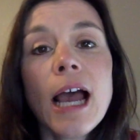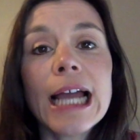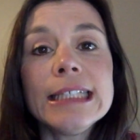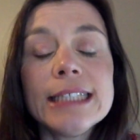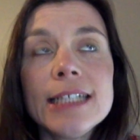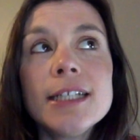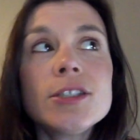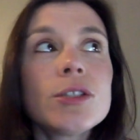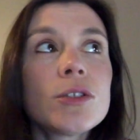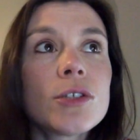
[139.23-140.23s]
I did get
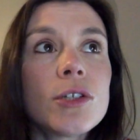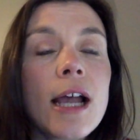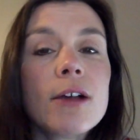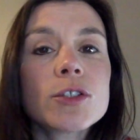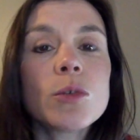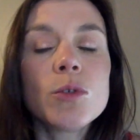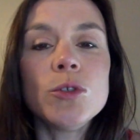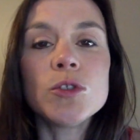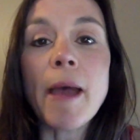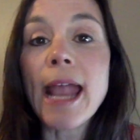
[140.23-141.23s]
to learn how to
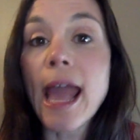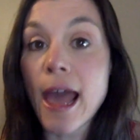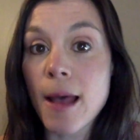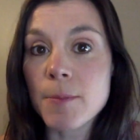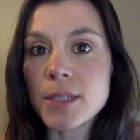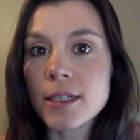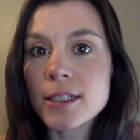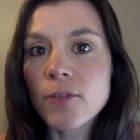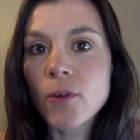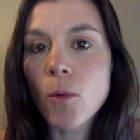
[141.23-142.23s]
use my abs in a
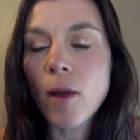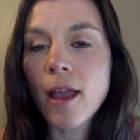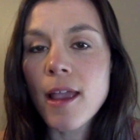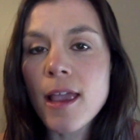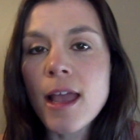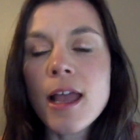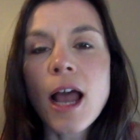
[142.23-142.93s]
different way.